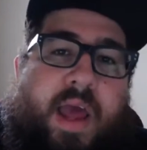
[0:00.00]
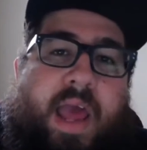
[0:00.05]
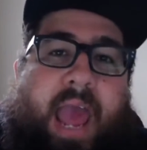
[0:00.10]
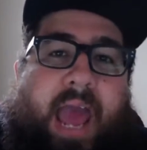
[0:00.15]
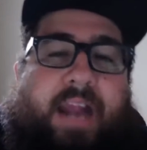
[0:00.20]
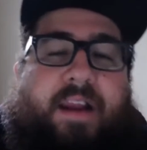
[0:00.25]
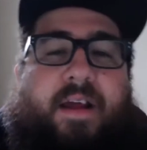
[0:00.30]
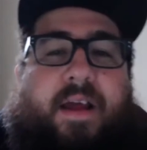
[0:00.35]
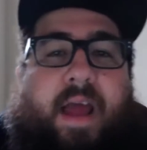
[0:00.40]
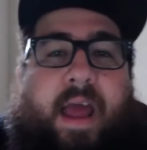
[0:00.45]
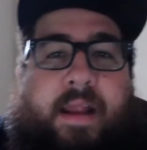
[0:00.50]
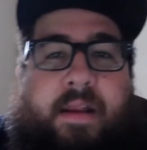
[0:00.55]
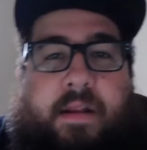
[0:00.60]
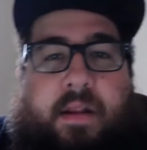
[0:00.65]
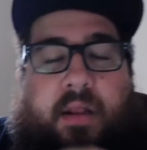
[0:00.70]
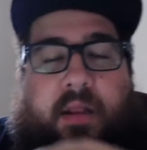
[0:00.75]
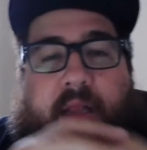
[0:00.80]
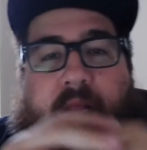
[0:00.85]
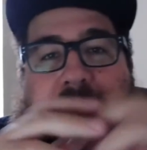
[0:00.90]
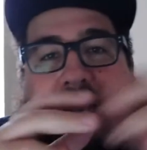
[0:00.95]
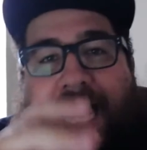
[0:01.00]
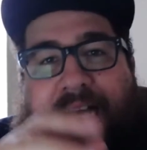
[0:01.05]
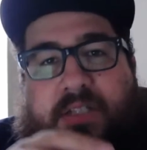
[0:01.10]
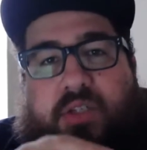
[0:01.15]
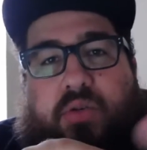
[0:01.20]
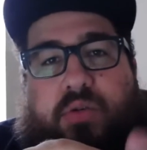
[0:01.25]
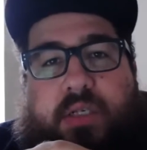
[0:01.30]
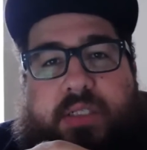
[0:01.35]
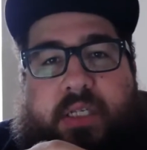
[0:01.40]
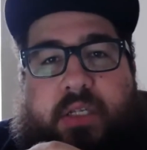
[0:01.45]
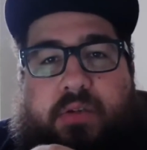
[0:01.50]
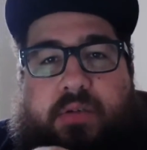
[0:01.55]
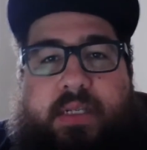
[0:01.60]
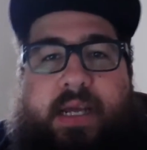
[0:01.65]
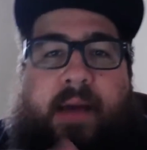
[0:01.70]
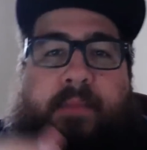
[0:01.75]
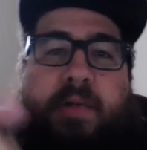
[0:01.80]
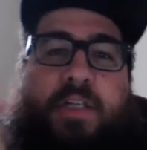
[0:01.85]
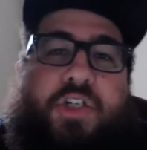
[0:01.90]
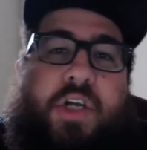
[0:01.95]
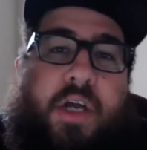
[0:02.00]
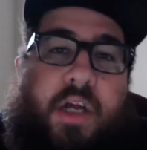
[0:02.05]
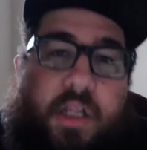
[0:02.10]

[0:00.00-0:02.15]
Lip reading: And the lasso does a little damage.